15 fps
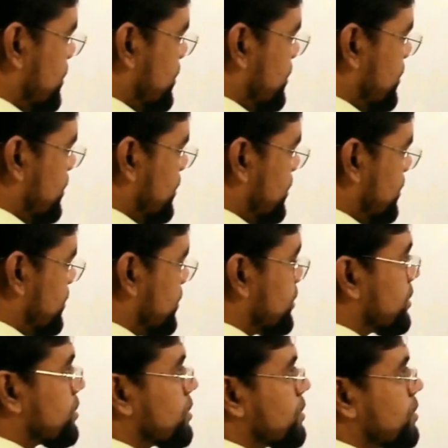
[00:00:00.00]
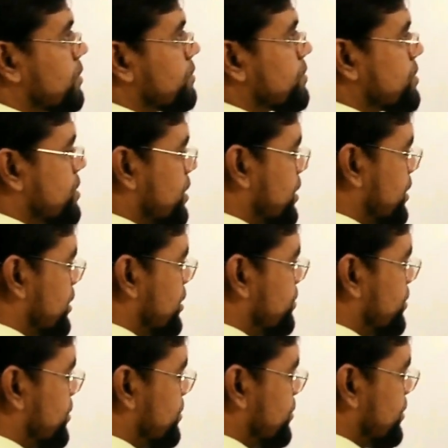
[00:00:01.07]
integration of sine
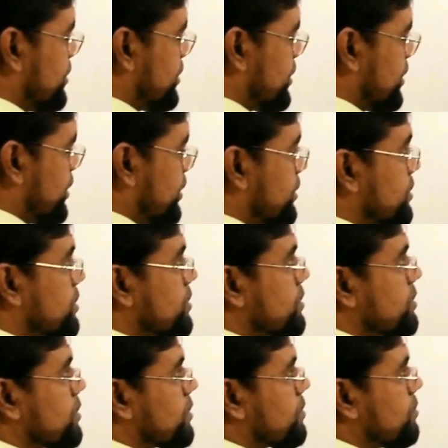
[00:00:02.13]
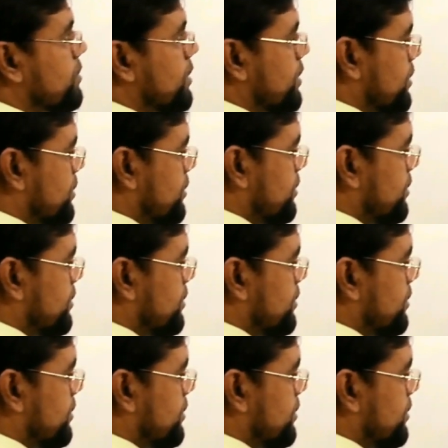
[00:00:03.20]
hyperbolic x is equal